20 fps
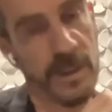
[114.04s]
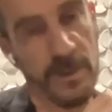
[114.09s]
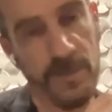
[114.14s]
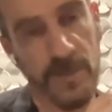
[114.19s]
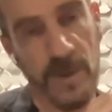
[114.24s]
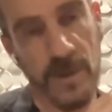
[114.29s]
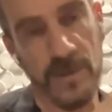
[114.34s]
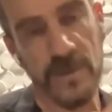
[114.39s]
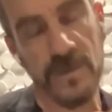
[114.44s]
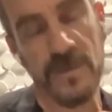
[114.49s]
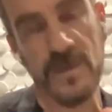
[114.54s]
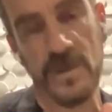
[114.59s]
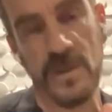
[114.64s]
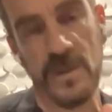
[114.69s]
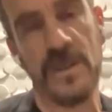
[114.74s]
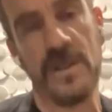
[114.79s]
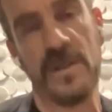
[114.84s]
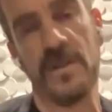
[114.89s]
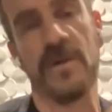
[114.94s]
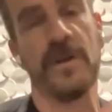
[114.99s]
keep on
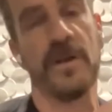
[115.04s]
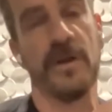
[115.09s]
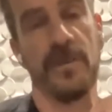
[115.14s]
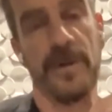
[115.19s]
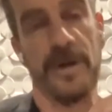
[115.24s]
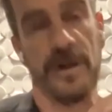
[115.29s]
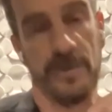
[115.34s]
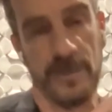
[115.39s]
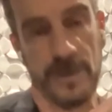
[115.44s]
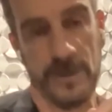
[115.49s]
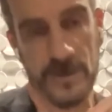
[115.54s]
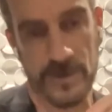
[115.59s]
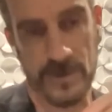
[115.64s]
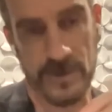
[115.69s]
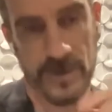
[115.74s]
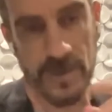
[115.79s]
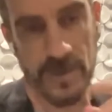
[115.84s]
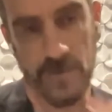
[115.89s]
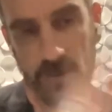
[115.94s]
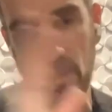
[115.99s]
studying your career because you
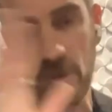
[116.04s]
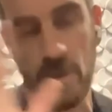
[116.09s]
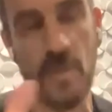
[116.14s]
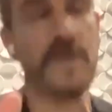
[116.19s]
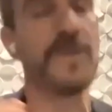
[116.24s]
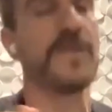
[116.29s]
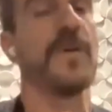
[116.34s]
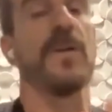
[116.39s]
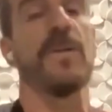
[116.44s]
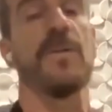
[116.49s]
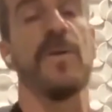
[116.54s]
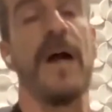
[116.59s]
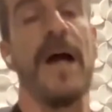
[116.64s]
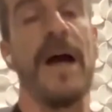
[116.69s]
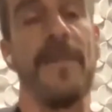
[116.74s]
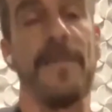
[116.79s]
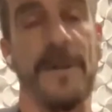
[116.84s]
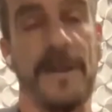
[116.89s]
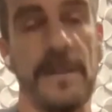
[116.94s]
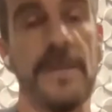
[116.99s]
never know what's going to
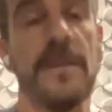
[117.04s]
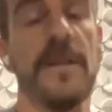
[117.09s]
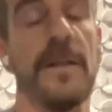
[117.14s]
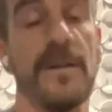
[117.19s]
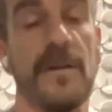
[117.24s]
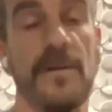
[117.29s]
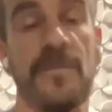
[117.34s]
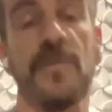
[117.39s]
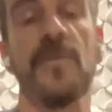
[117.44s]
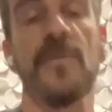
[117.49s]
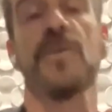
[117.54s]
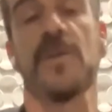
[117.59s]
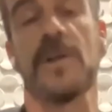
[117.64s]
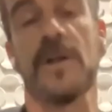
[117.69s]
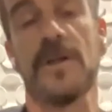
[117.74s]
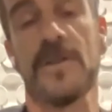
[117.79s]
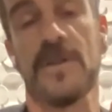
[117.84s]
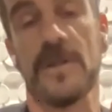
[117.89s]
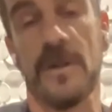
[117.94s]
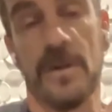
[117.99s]
happen in the
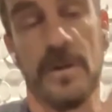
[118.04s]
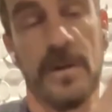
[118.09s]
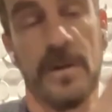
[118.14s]
future. So